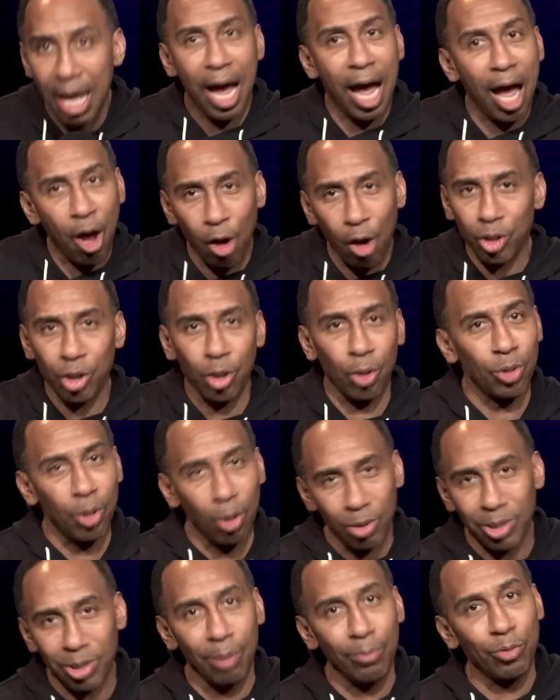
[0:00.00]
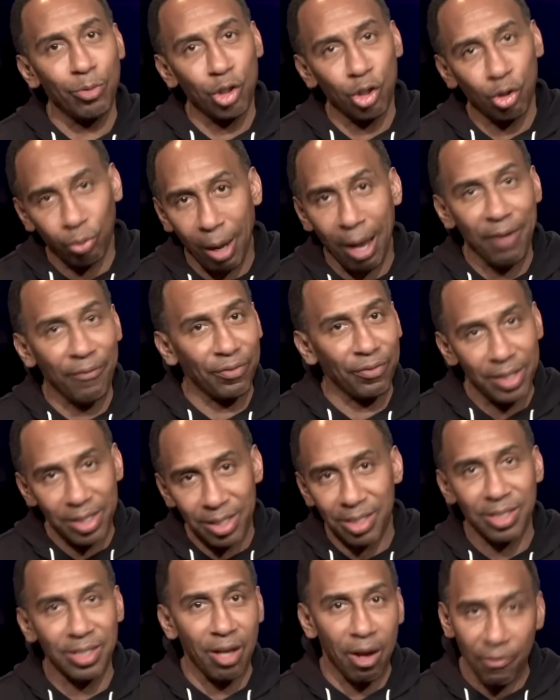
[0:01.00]
I also know some trifling,
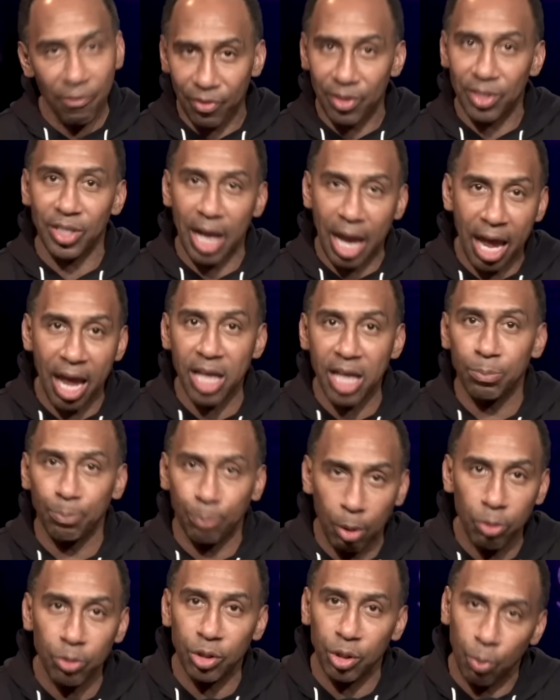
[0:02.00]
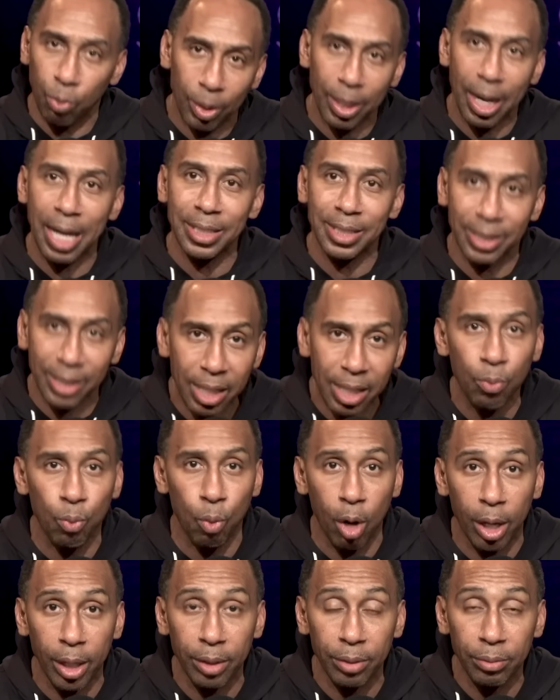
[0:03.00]
selfish-ass person when I see
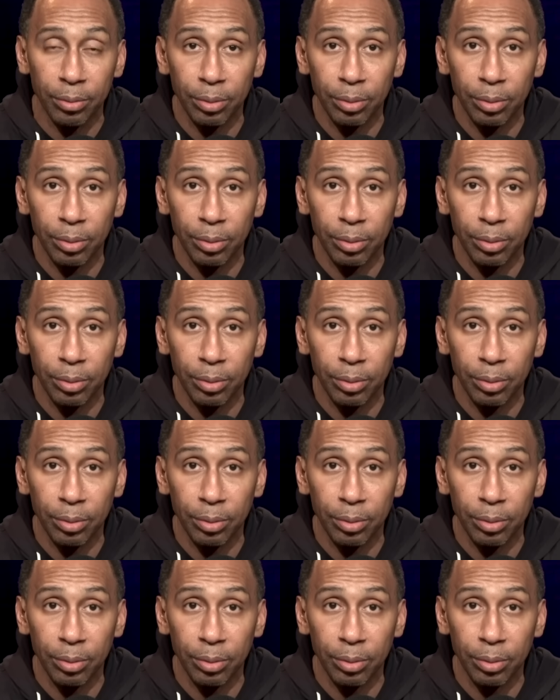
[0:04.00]
one.